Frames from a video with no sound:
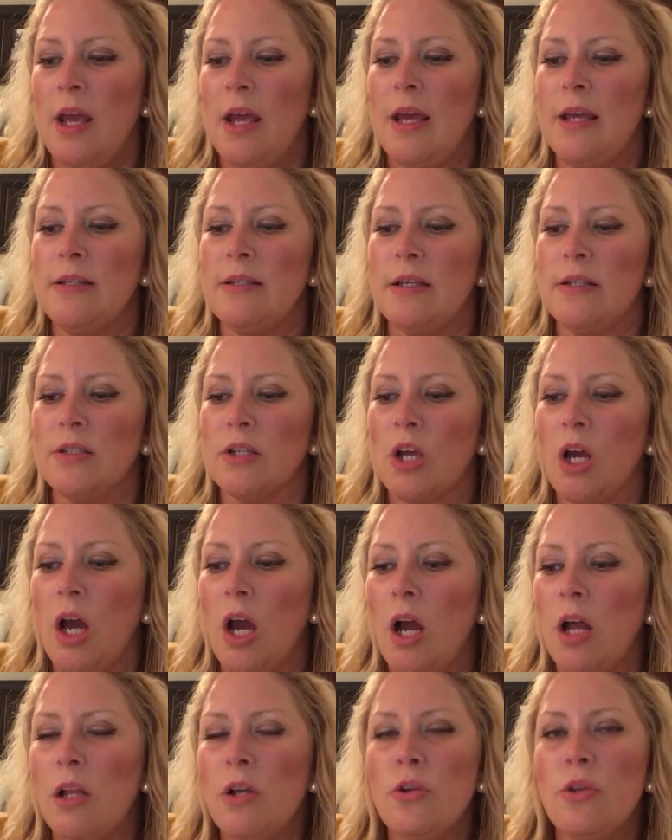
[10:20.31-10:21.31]
It says
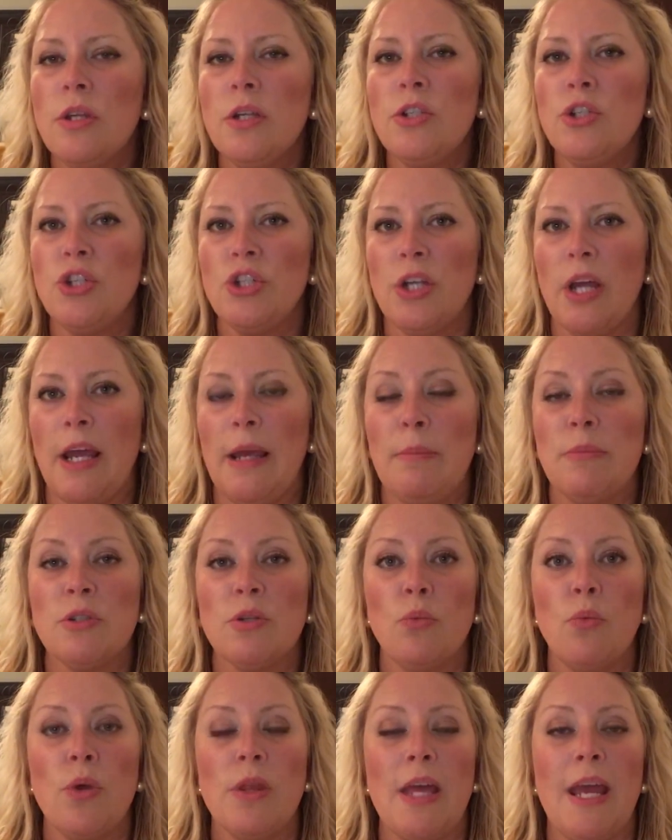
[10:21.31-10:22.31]
color the
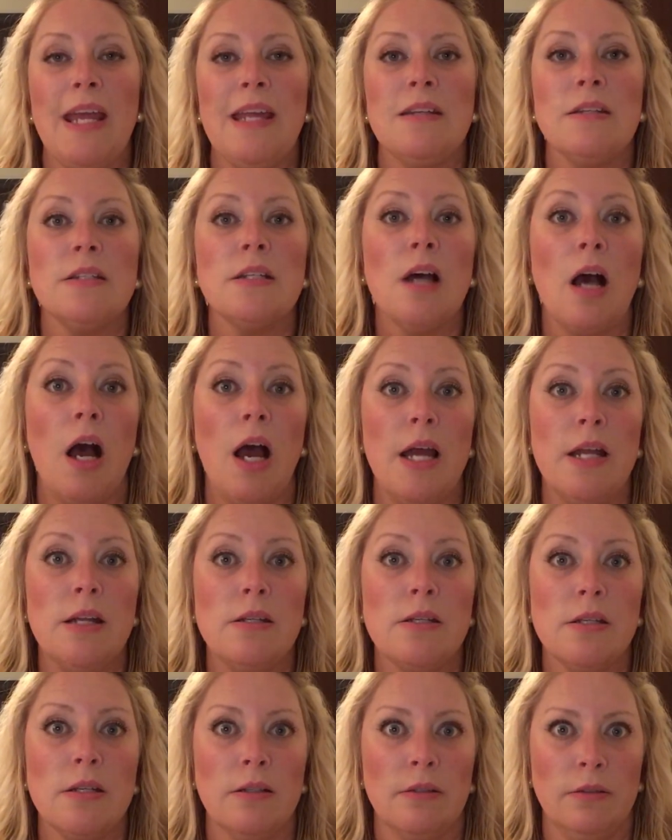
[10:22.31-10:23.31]
shapes with a
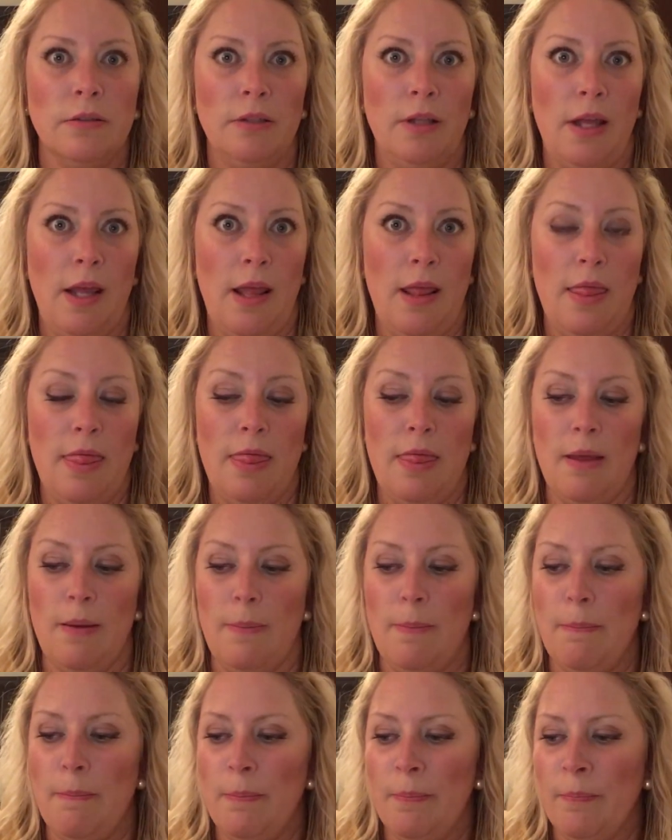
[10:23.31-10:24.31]
dot in
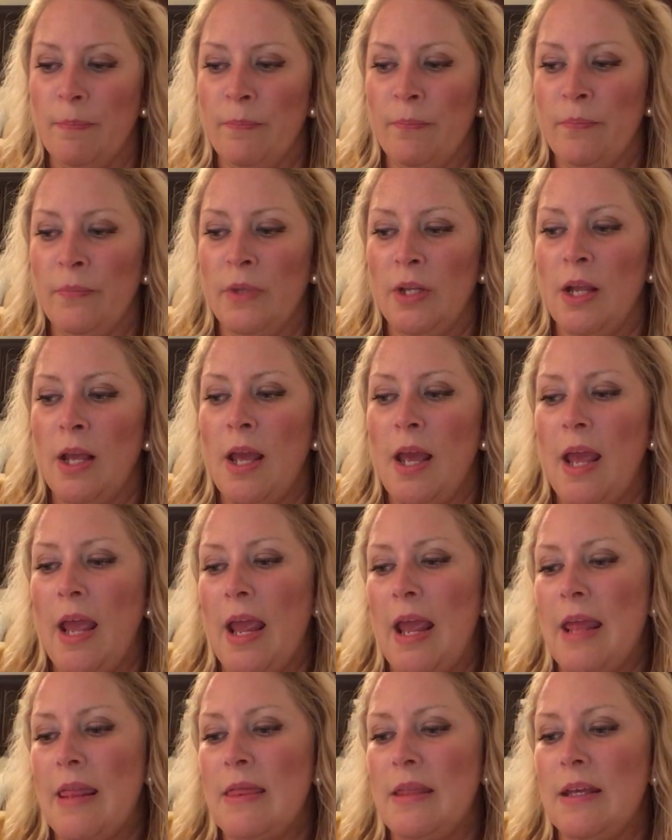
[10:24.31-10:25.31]
them.
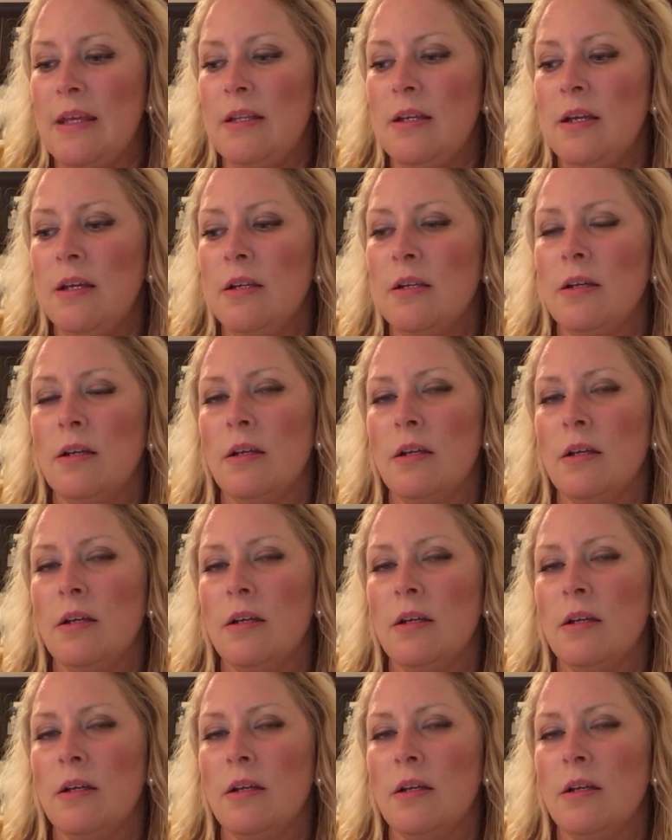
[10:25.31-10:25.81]
And then